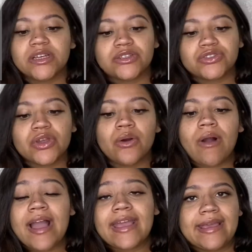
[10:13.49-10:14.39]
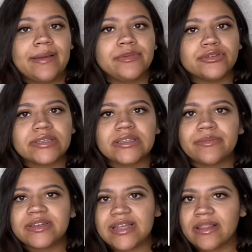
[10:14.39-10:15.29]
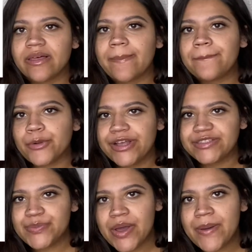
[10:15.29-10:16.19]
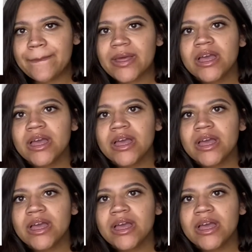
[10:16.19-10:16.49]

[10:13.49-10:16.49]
So I am using the Mandela breast pump.